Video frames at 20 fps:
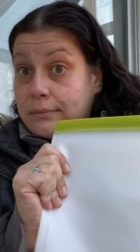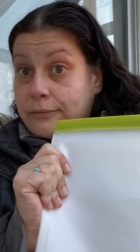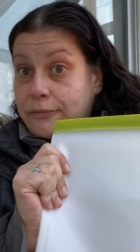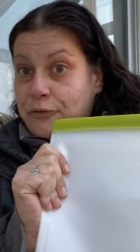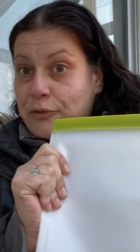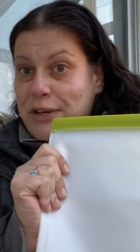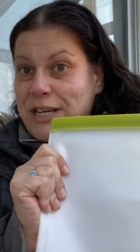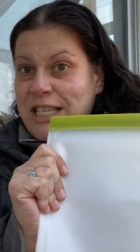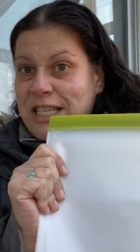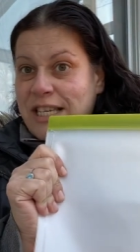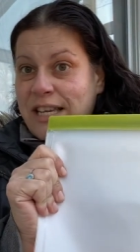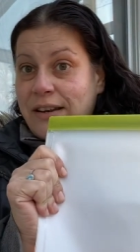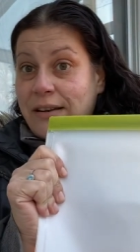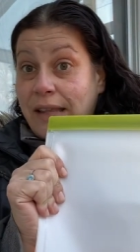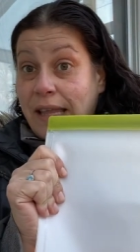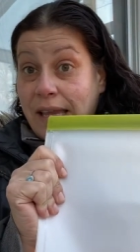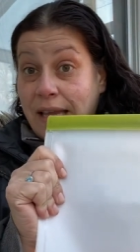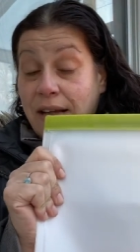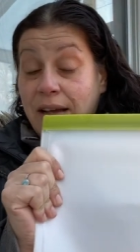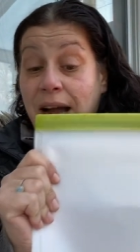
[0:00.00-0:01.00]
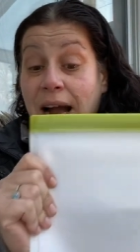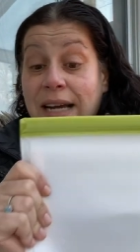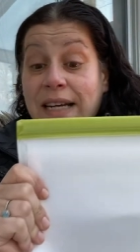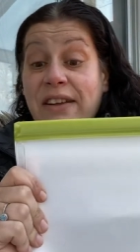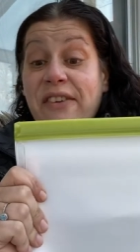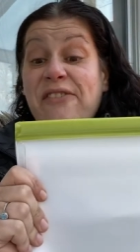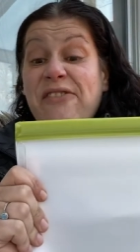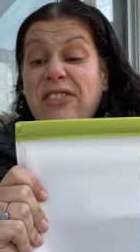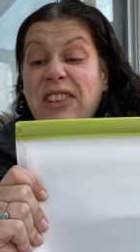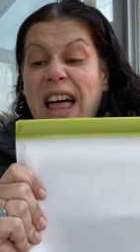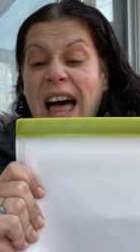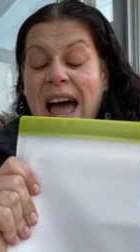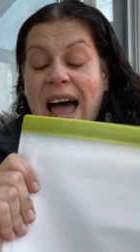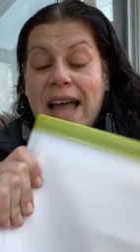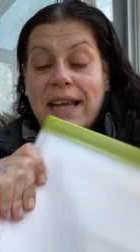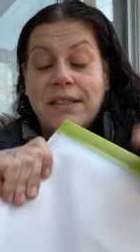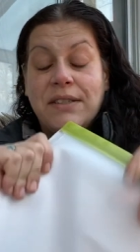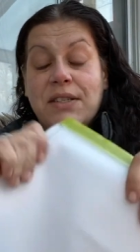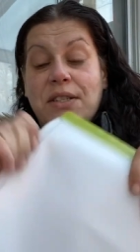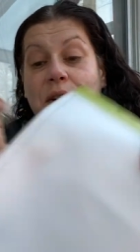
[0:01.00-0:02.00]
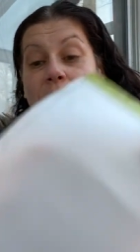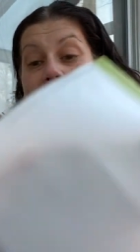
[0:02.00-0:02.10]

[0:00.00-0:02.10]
freeze it like kind of flat. So